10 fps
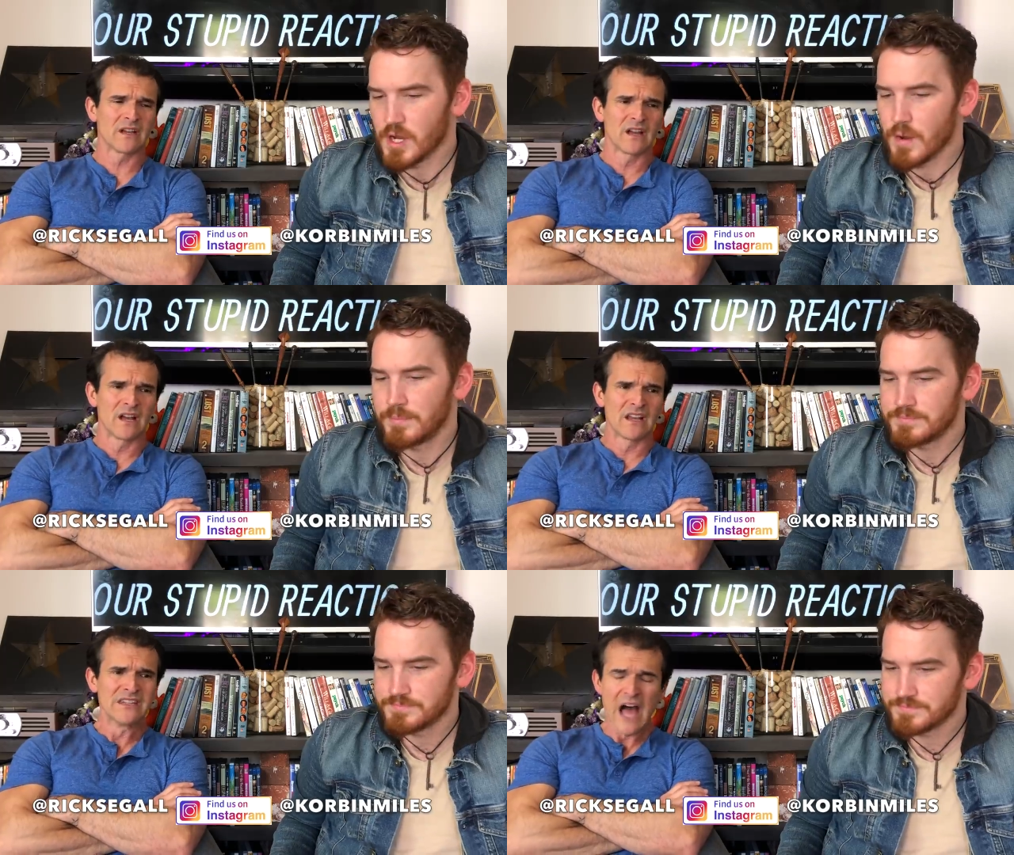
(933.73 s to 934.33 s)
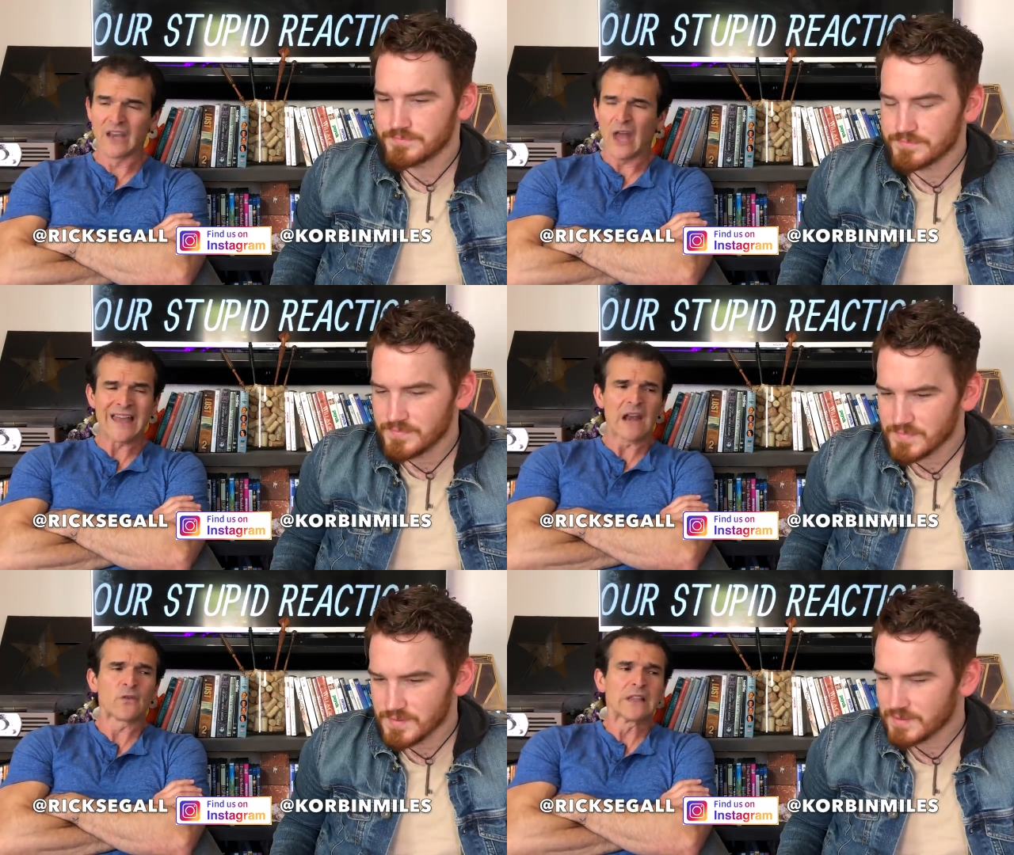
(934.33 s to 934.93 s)
Speaker 1: No. None.
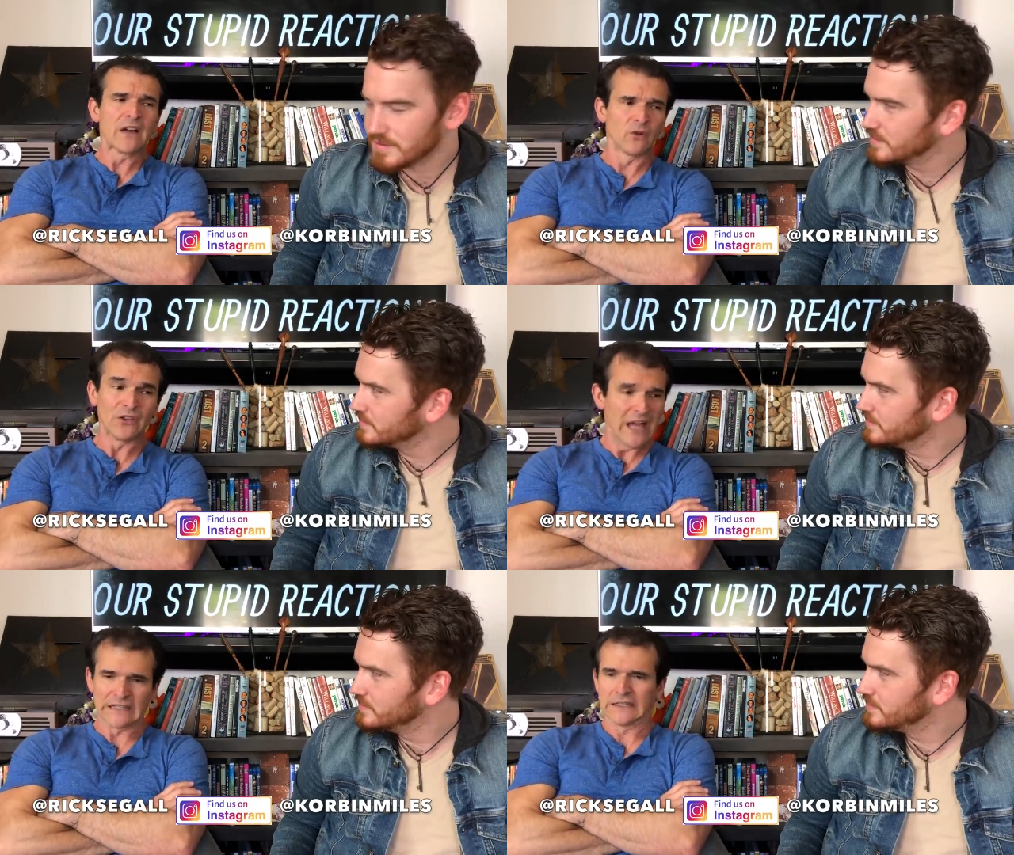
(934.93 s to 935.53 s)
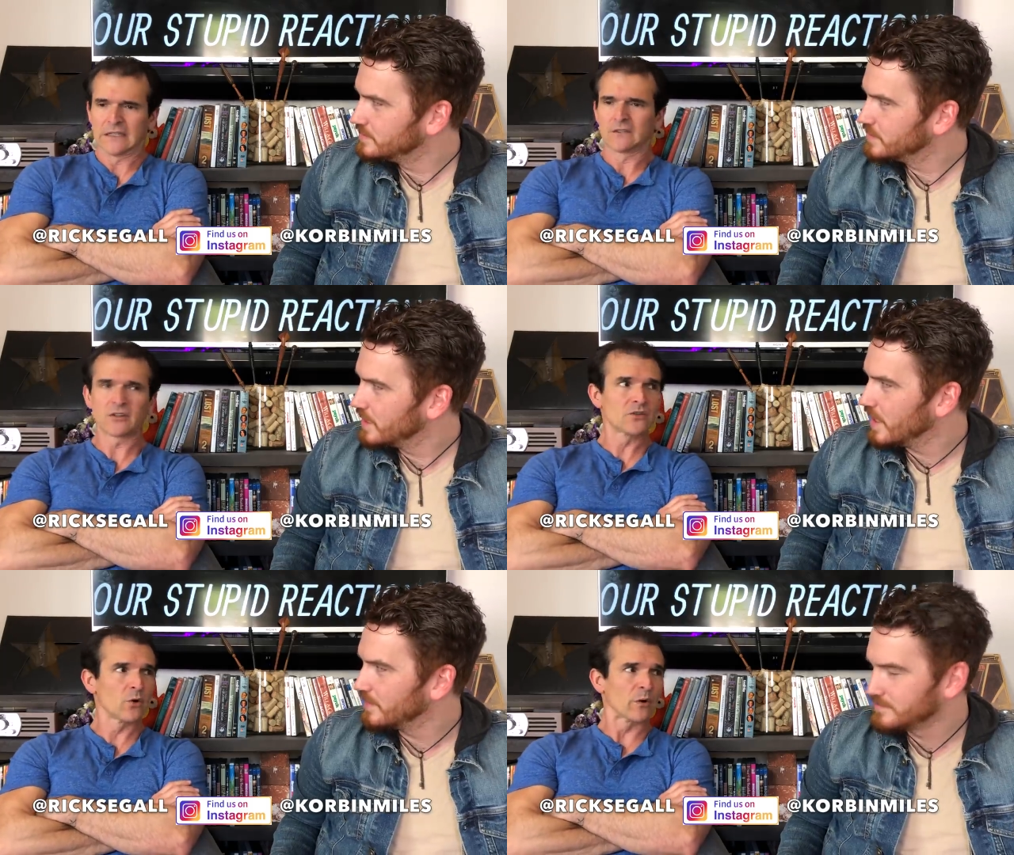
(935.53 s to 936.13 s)
At every level, none.
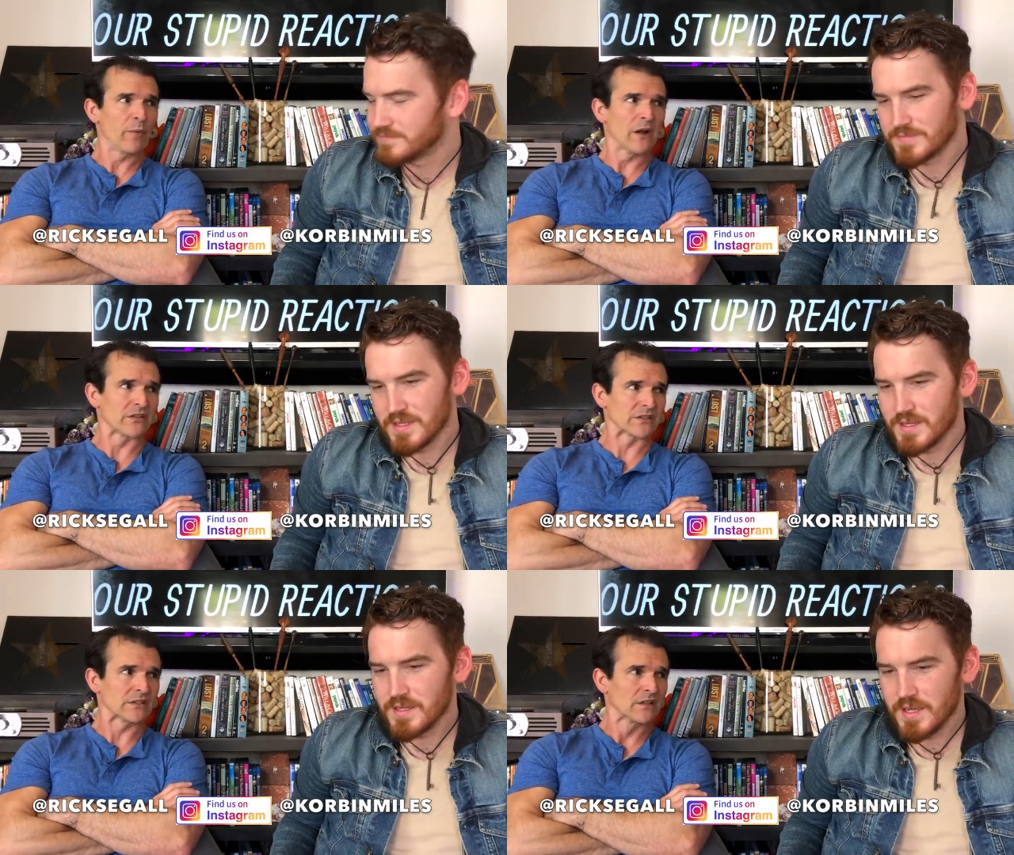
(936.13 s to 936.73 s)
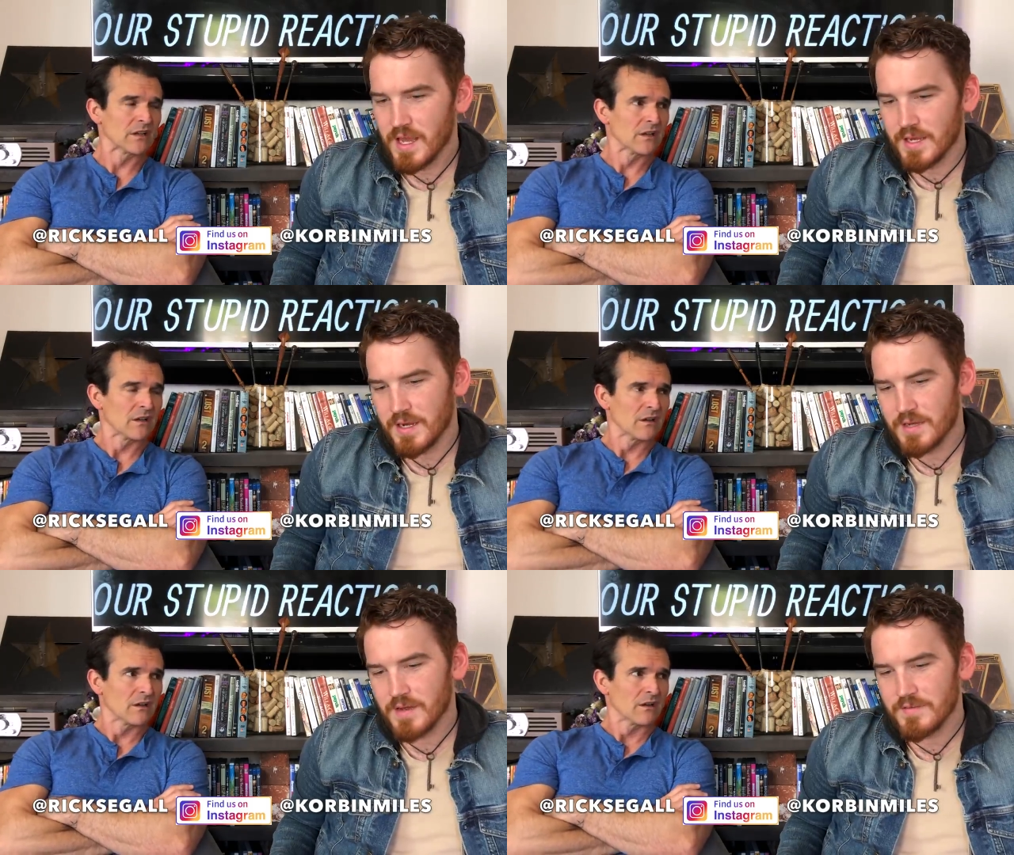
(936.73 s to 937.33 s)
Speaker 2: There's yeah. no comparison. Yeah, and
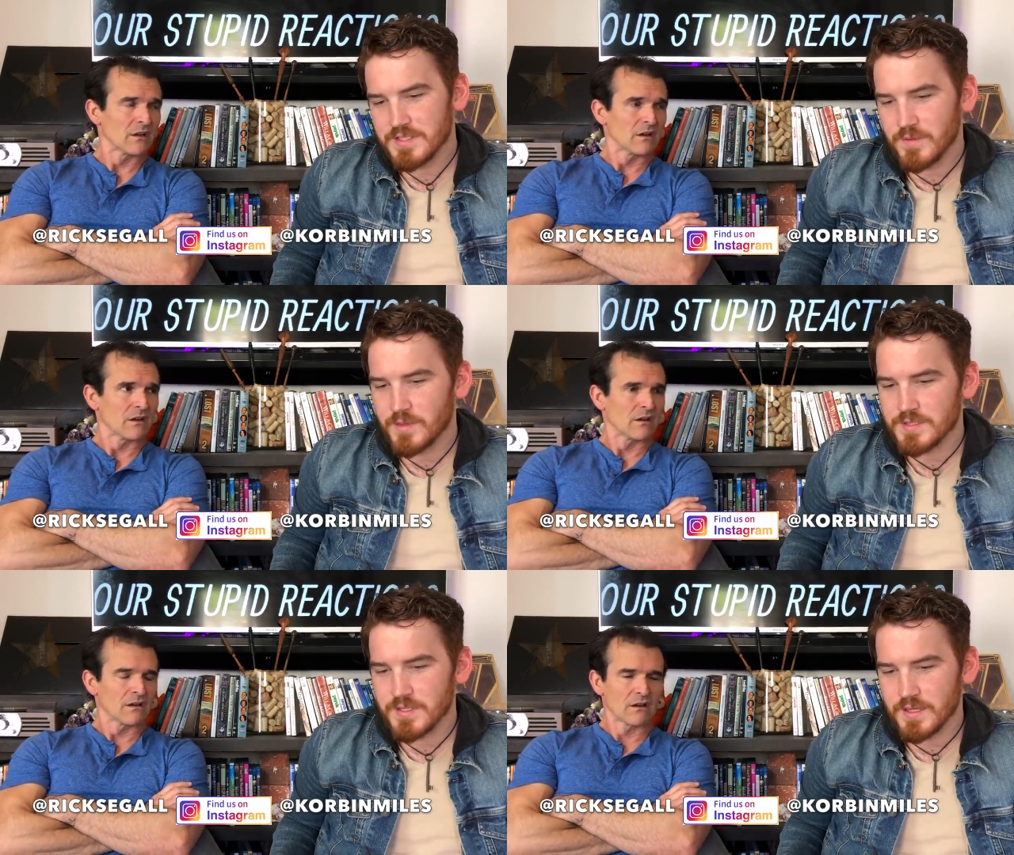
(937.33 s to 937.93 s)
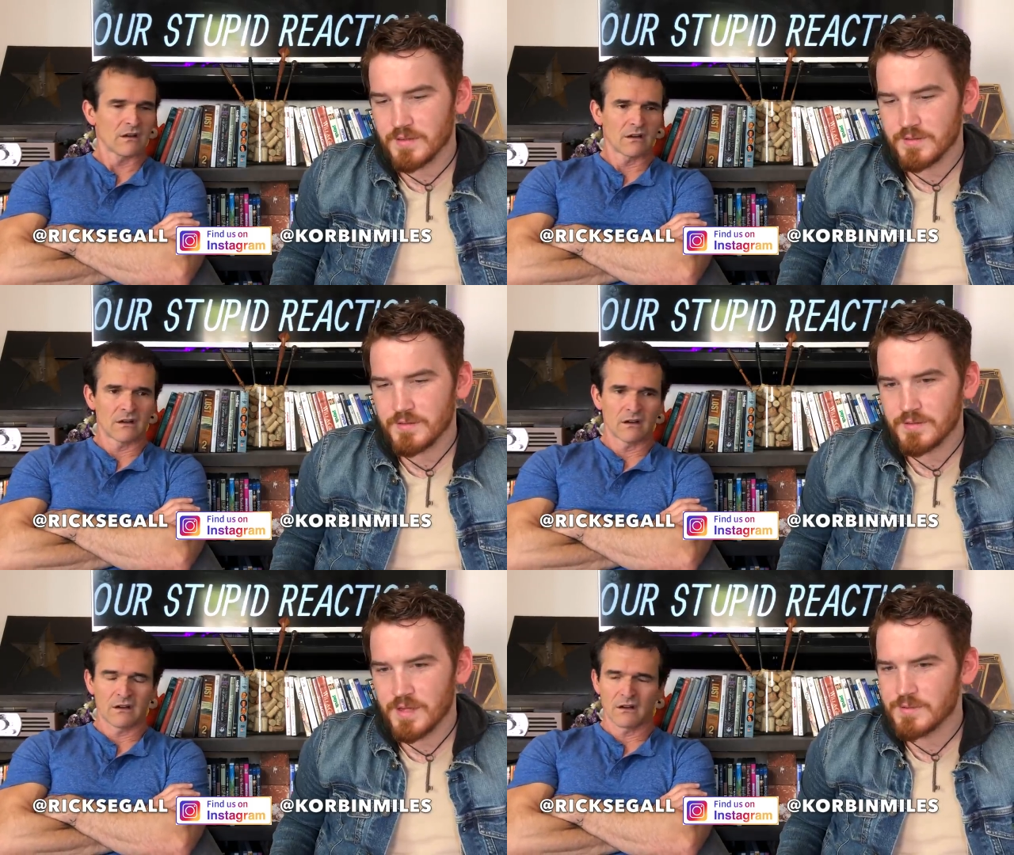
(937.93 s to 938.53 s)
now obviously one's like,
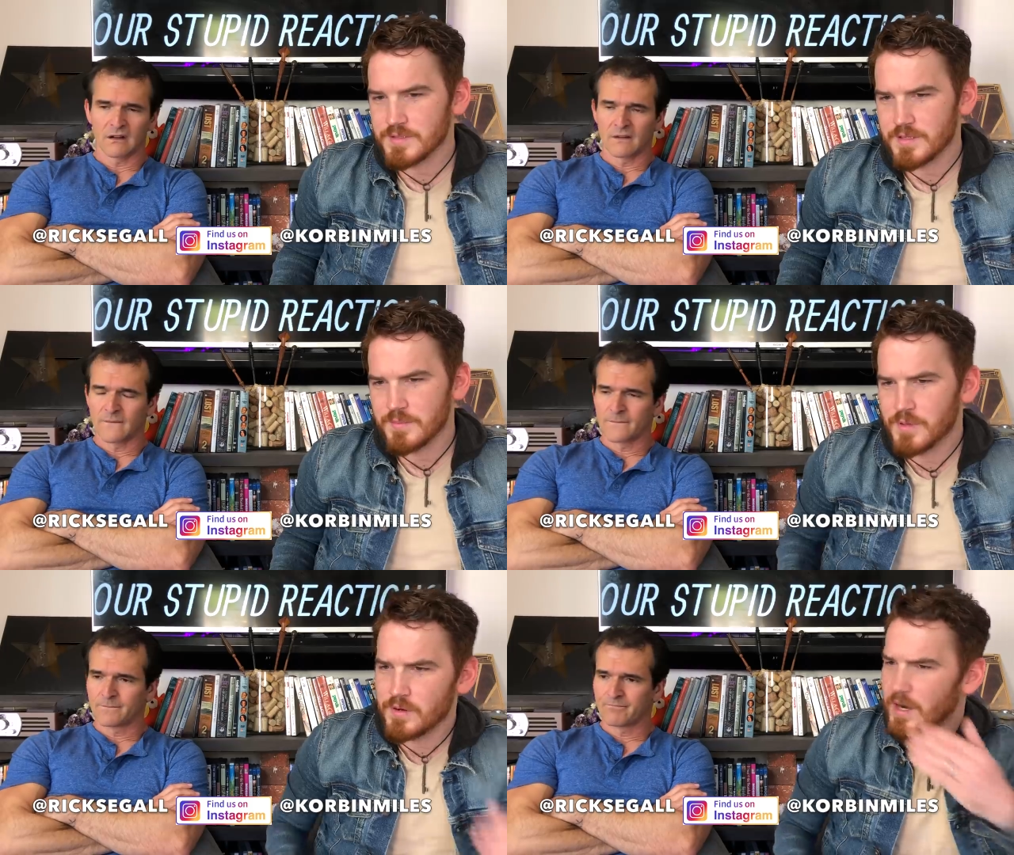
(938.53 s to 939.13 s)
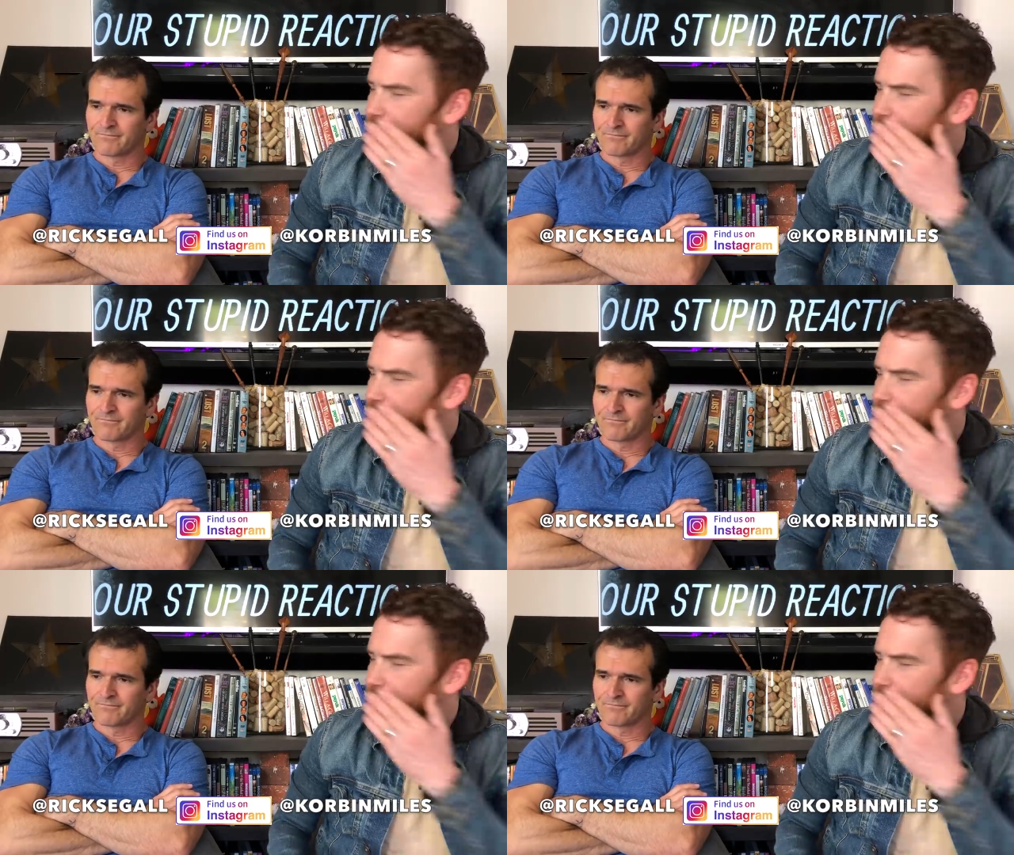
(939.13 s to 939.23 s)
that computer